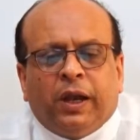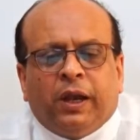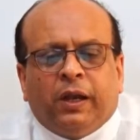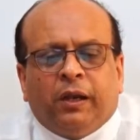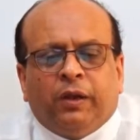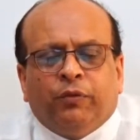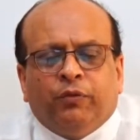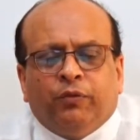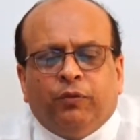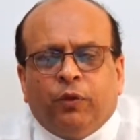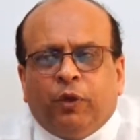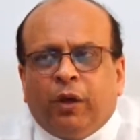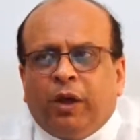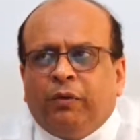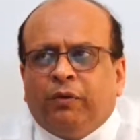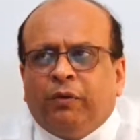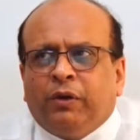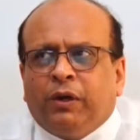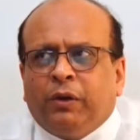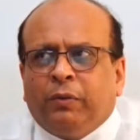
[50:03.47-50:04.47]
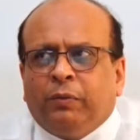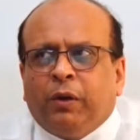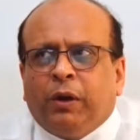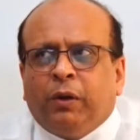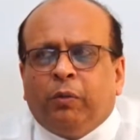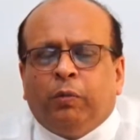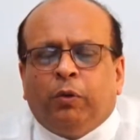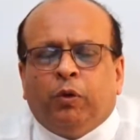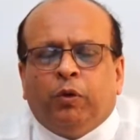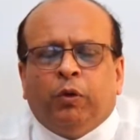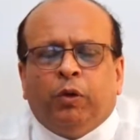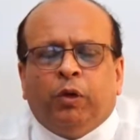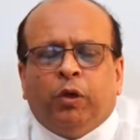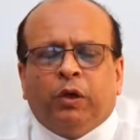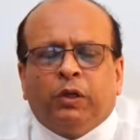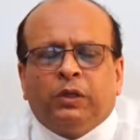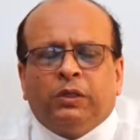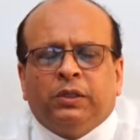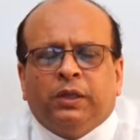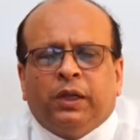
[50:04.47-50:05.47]
and if you have a tibial bone
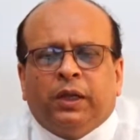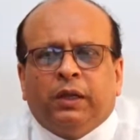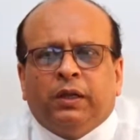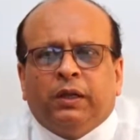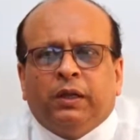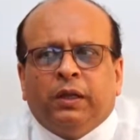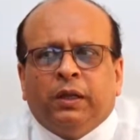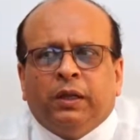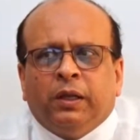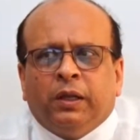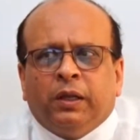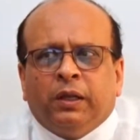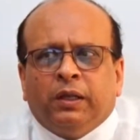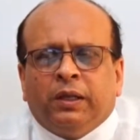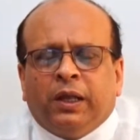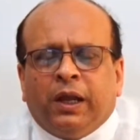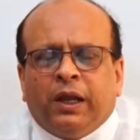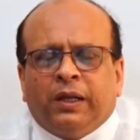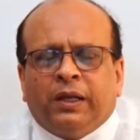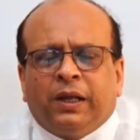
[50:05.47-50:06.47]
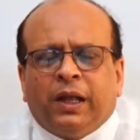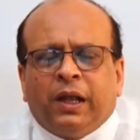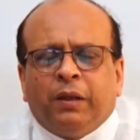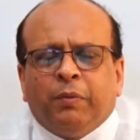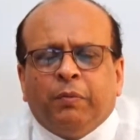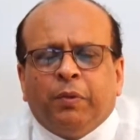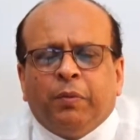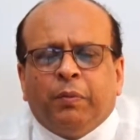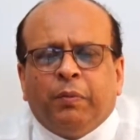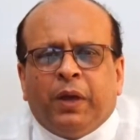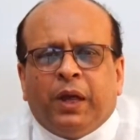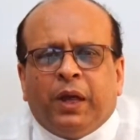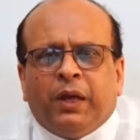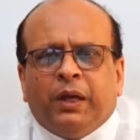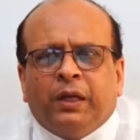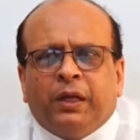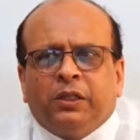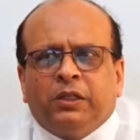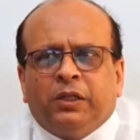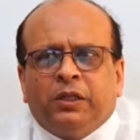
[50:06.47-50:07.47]
loss, then that can be
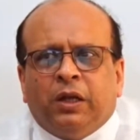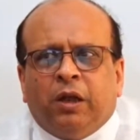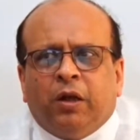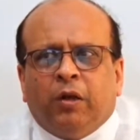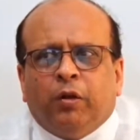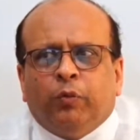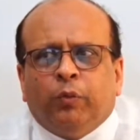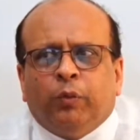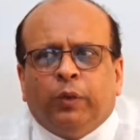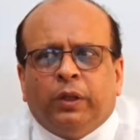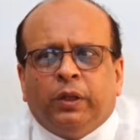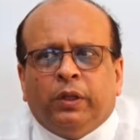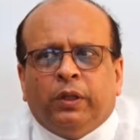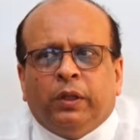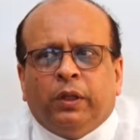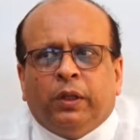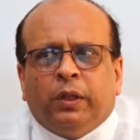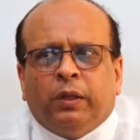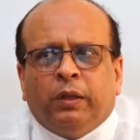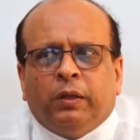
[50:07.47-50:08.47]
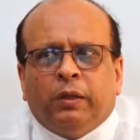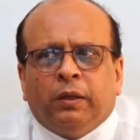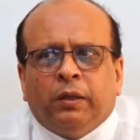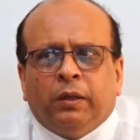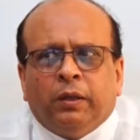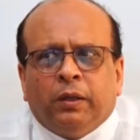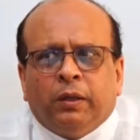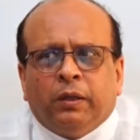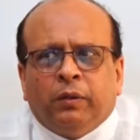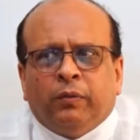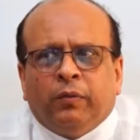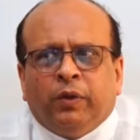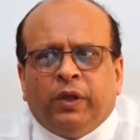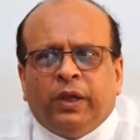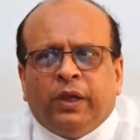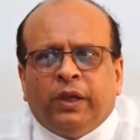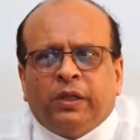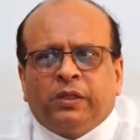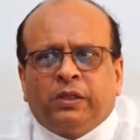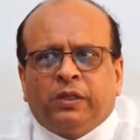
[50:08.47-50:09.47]
managed now with
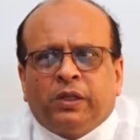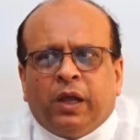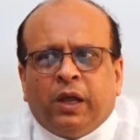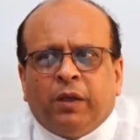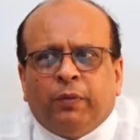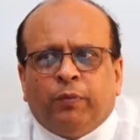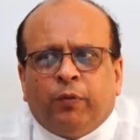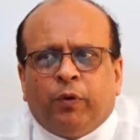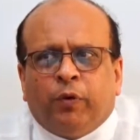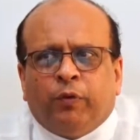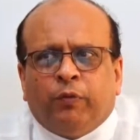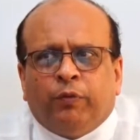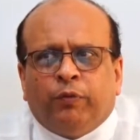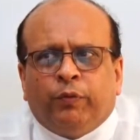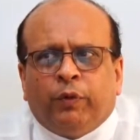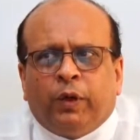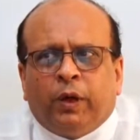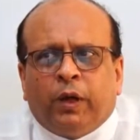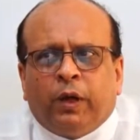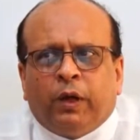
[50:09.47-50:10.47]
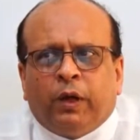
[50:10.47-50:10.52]
various type of